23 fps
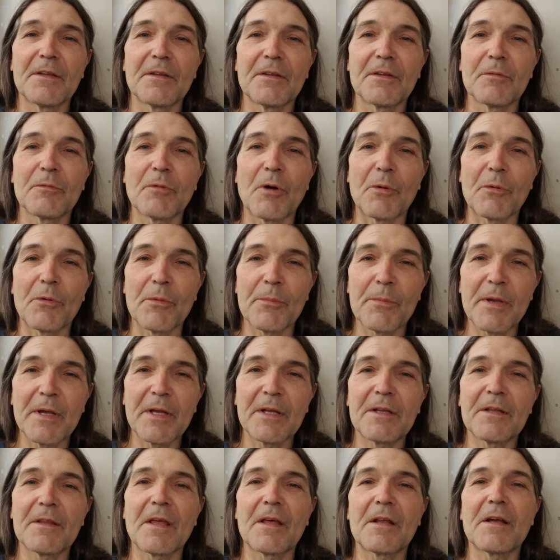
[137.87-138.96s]
what remained
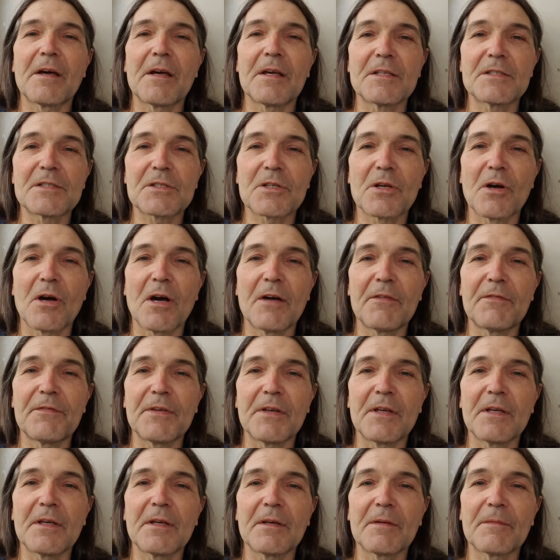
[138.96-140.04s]
of that iced coffee